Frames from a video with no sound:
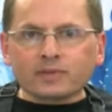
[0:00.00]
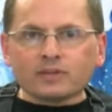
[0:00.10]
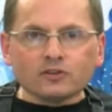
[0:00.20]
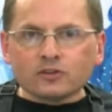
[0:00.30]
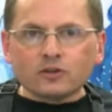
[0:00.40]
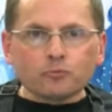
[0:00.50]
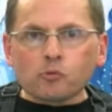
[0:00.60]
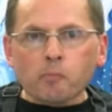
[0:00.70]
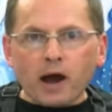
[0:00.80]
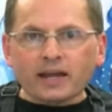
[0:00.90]
Your
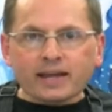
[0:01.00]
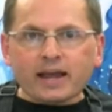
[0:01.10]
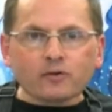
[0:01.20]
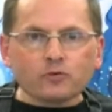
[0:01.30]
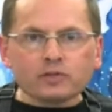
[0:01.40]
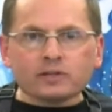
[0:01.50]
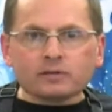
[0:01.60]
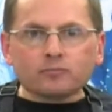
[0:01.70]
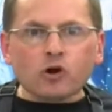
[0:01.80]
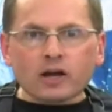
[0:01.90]
mind can't
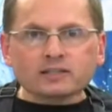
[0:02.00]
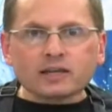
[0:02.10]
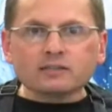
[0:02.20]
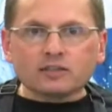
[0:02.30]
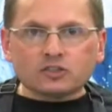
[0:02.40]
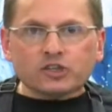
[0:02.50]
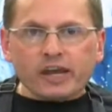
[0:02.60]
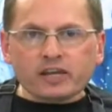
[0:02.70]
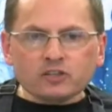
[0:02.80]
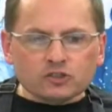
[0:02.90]
really process the
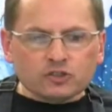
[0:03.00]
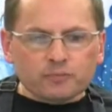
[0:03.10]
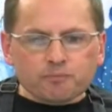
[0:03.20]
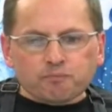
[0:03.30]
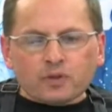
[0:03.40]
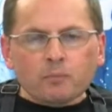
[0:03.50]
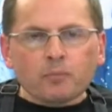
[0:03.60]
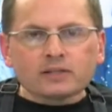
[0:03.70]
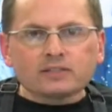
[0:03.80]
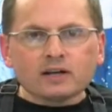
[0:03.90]
change.
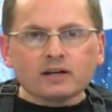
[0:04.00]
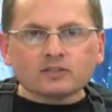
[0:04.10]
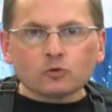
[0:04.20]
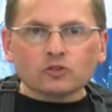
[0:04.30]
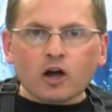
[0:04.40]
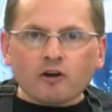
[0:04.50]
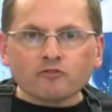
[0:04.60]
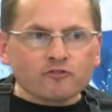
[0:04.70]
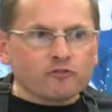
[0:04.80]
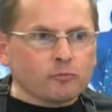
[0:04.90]
But so we'll talk
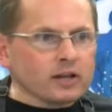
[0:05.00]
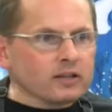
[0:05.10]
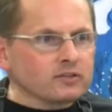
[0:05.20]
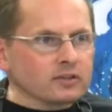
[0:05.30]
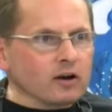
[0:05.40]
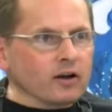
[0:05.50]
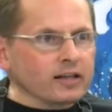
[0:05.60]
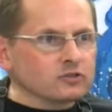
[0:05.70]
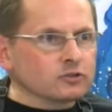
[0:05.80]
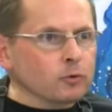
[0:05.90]
for a few minutes. I'll
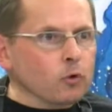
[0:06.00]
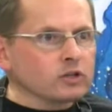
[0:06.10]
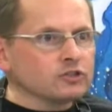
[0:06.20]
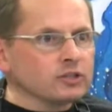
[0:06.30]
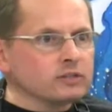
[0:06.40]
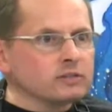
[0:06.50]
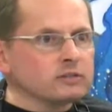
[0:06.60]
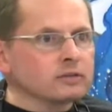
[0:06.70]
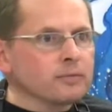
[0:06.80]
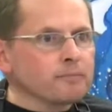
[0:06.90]
answer some
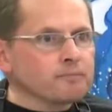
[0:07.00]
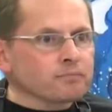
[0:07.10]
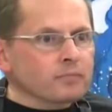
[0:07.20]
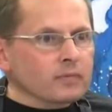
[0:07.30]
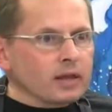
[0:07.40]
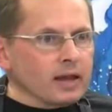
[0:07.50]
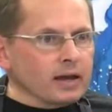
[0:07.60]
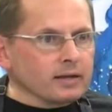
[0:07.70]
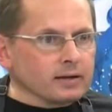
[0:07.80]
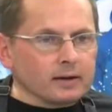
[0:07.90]
questions,
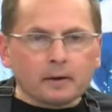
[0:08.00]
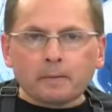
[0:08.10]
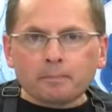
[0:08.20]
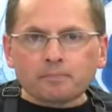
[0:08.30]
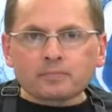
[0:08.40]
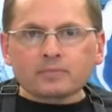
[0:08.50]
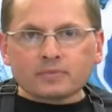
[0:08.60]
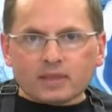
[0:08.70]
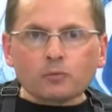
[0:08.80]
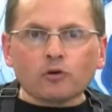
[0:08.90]
and
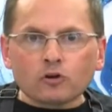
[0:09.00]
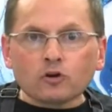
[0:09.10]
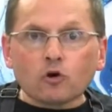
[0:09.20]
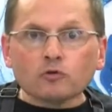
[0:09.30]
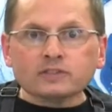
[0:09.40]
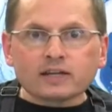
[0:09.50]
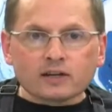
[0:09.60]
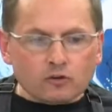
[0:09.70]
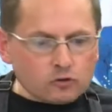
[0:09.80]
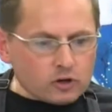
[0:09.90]
then we'll go take
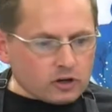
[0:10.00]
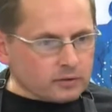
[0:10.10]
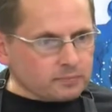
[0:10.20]
another look.